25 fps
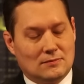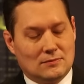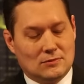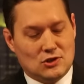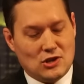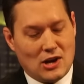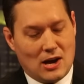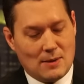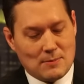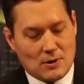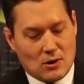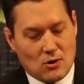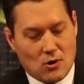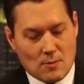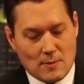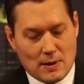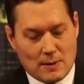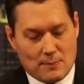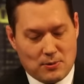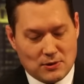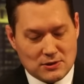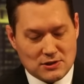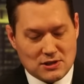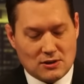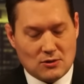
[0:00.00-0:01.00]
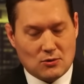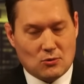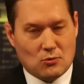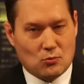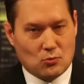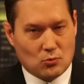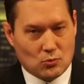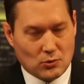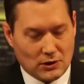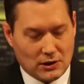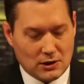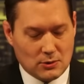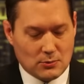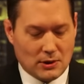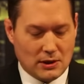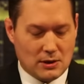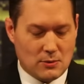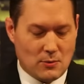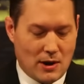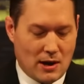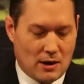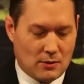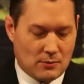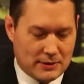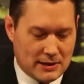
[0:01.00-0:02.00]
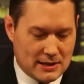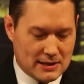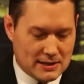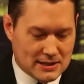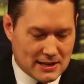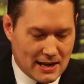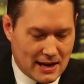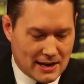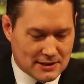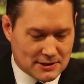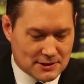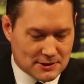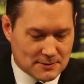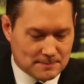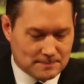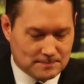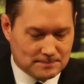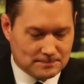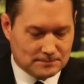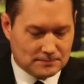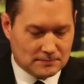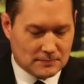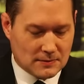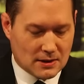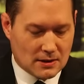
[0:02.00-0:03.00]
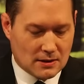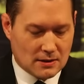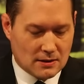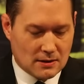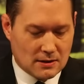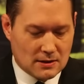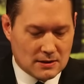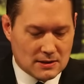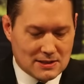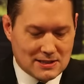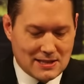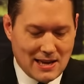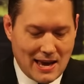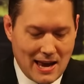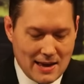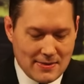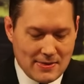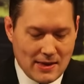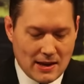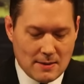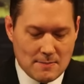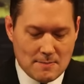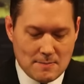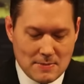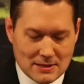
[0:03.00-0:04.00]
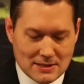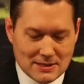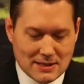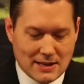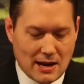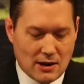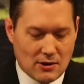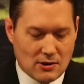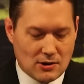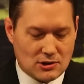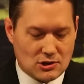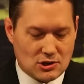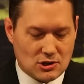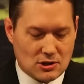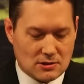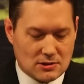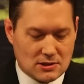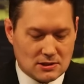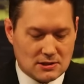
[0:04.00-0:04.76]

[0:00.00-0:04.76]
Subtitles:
John McCormick puts it really, really well when he says, saying that miscarriage